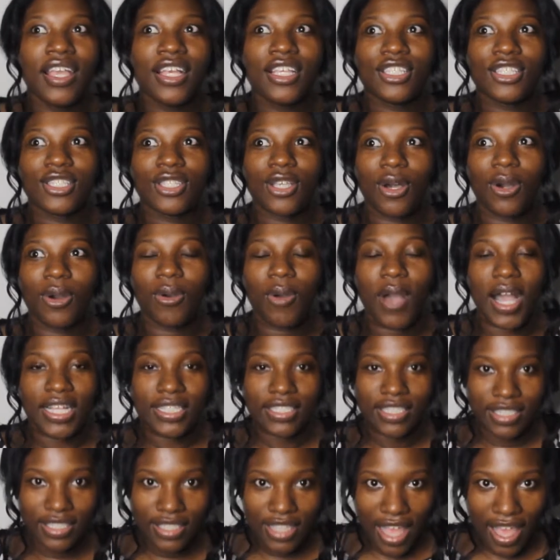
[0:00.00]
So I
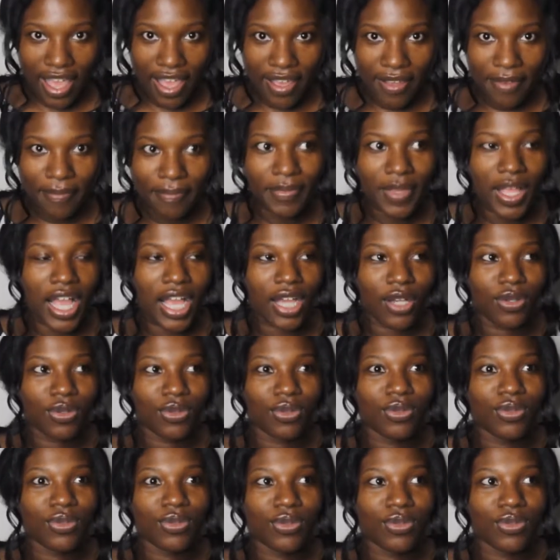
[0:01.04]
did that. I
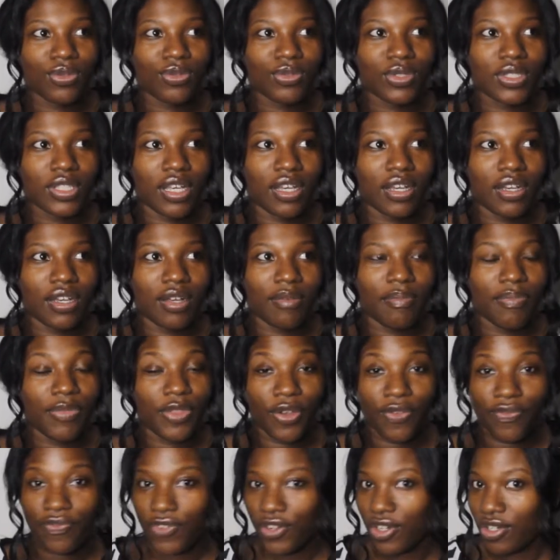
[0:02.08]
Googled
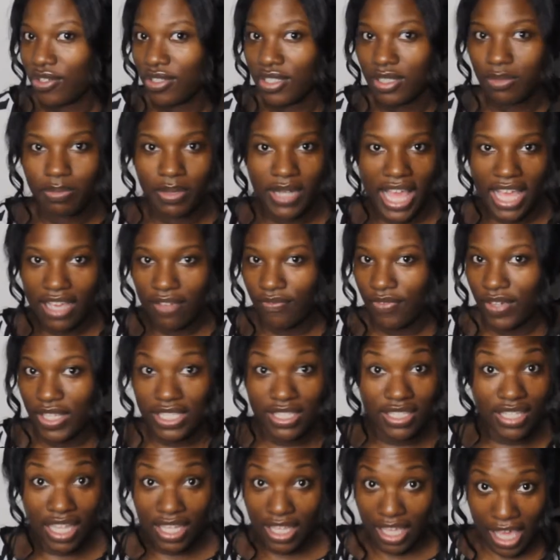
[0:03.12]
the first black
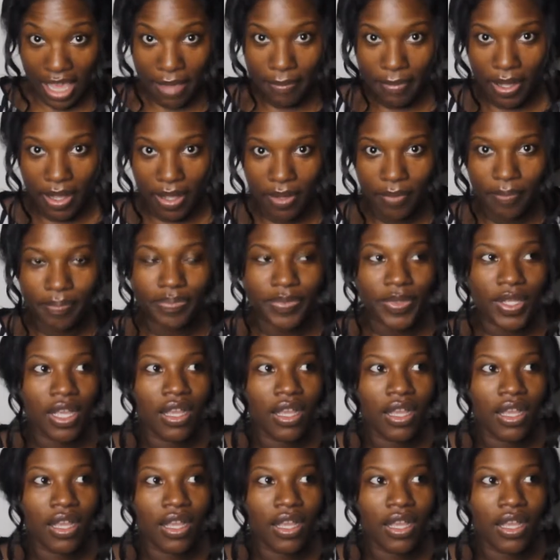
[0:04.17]
face that came up.